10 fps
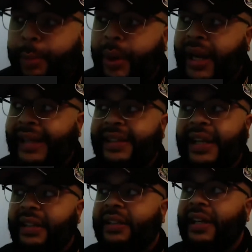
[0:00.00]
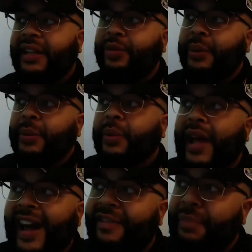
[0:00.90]
But at the end of the day, there's people that
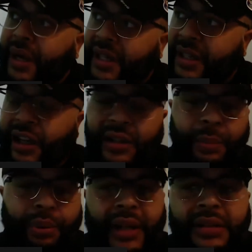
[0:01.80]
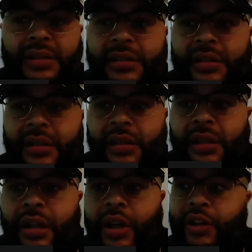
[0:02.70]
have money that are depressed.
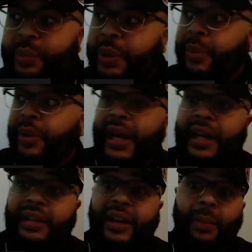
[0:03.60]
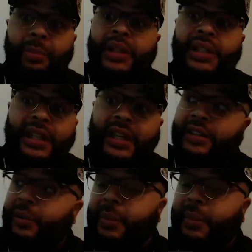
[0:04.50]
You know, there's people that are billionaires or